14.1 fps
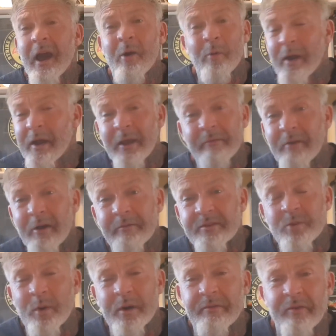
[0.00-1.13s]
array of over
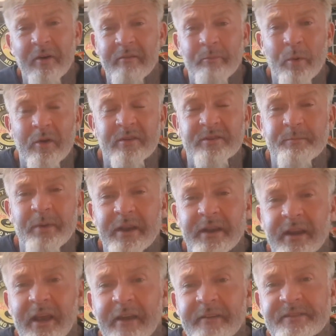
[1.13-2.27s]
25 books,
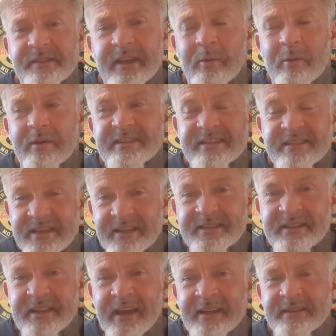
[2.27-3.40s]
PDFs that
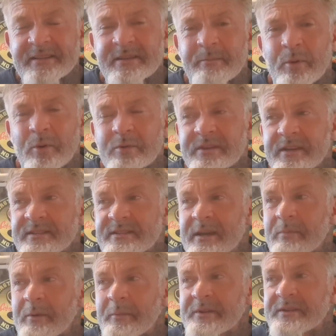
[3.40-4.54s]
assist that and support it,
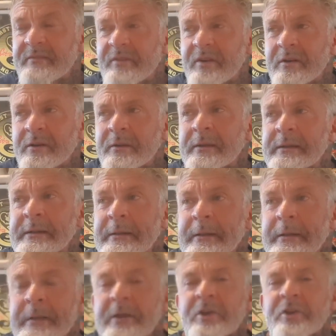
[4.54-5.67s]
supplement it if you like.
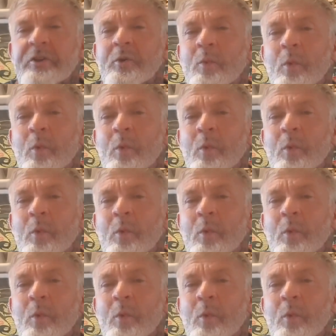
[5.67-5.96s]
You